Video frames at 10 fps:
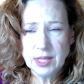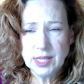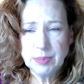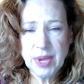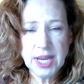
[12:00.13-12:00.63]

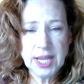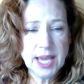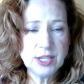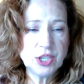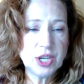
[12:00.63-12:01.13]
This
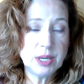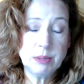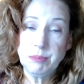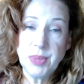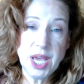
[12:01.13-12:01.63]

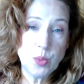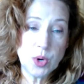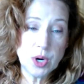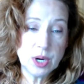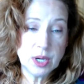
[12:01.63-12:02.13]
medication may
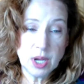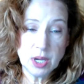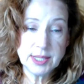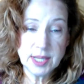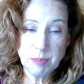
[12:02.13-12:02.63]
work
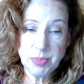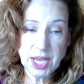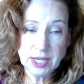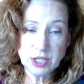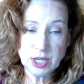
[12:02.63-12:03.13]
on some
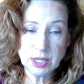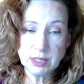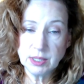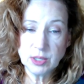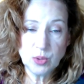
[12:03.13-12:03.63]

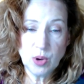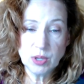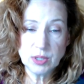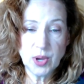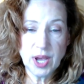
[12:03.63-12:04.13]
patients who
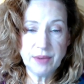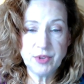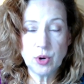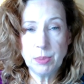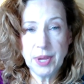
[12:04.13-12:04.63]
also have
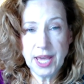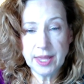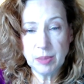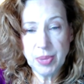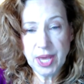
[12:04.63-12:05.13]

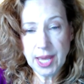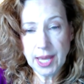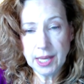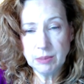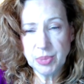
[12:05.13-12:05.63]
neuropathic
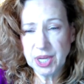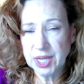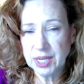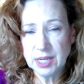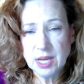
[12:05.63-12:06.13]
pain,
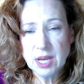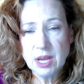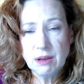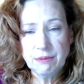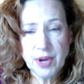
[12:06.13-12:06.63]
but
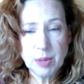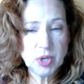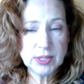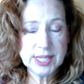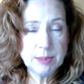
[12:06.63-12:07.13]

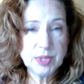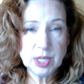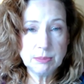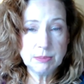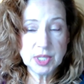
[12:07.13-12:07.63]
fibro
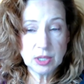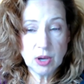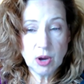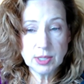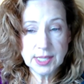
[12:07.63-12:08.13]
symptoms
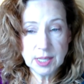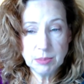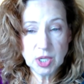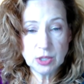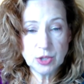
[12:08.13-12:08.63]
are
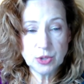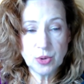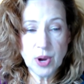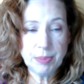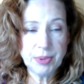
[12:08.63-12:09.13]
similar to
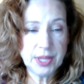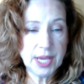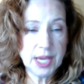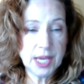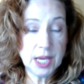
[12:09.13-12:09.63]

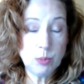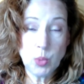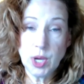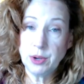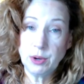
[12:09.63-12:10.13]
neuropathy, and
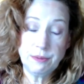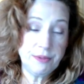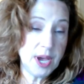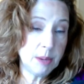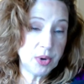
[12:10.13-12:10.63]
whether
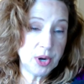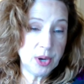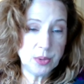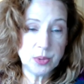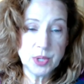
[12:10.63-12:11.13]

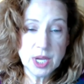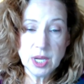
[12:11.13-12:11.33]
fibro